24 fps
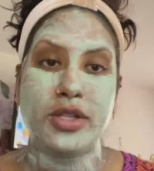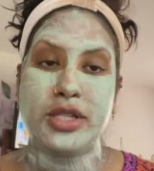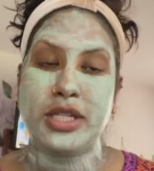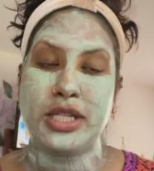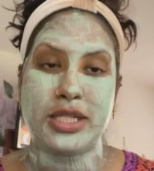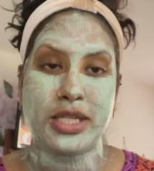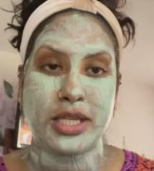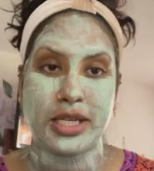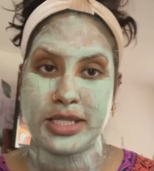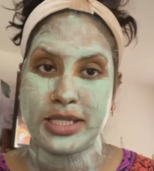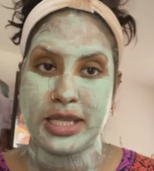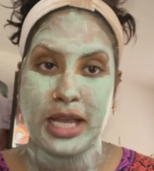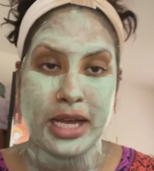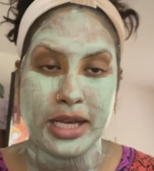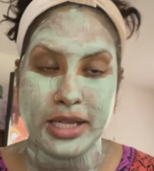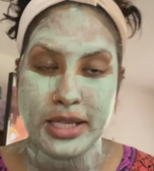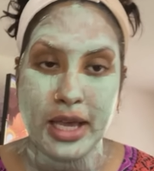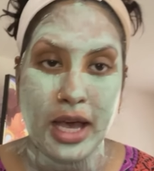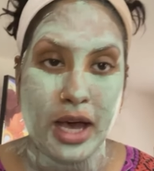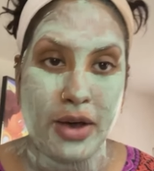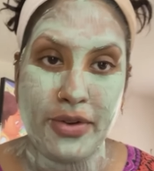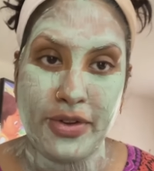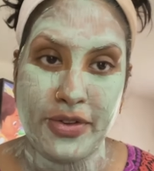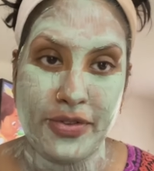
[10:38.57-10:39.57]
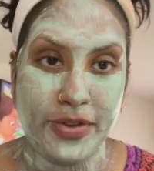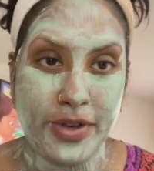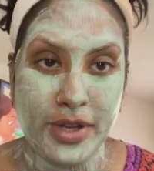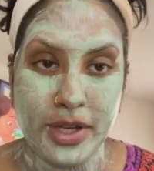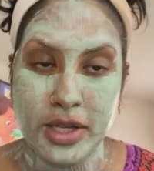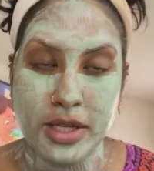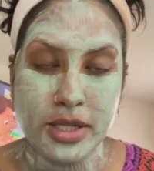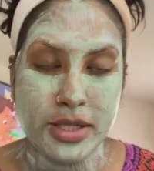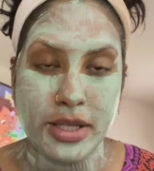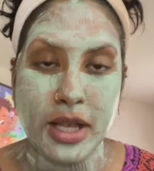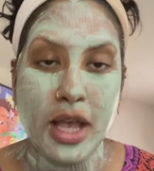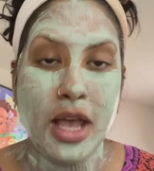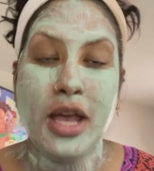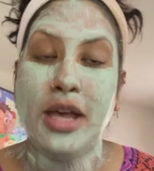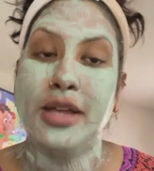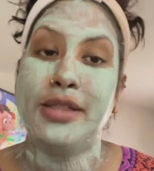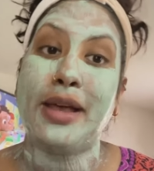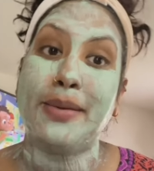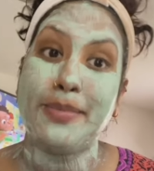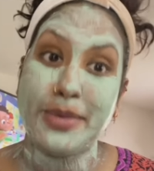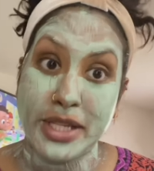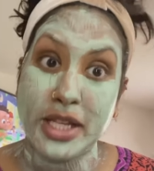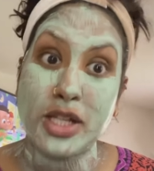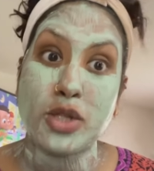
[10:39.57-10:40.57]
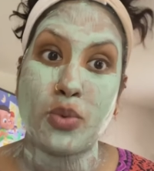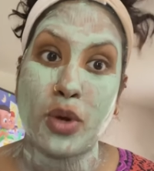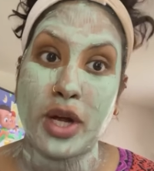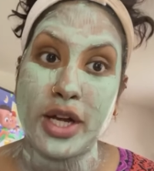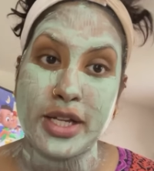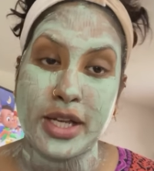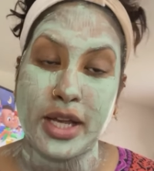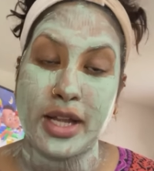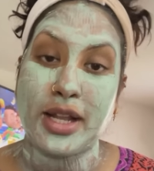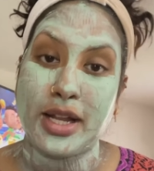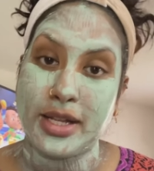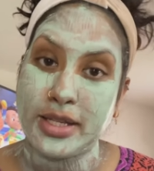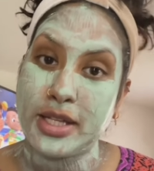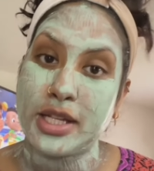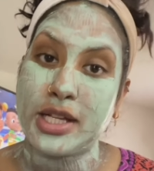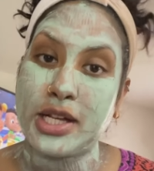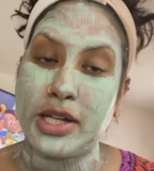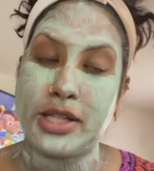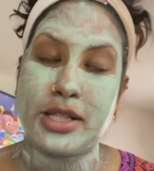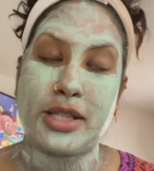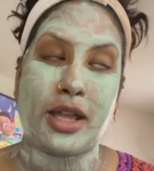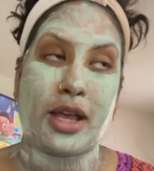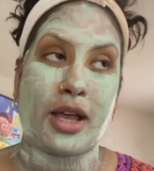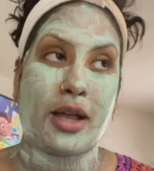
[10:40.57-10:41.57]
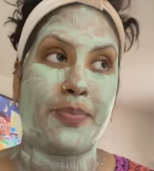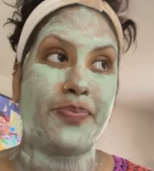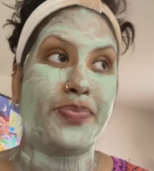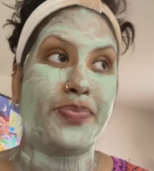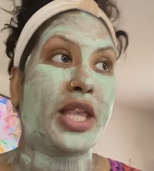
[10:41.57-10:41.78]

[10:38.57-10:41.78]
This is exactly how it feels. That means it's working. That's a good thing.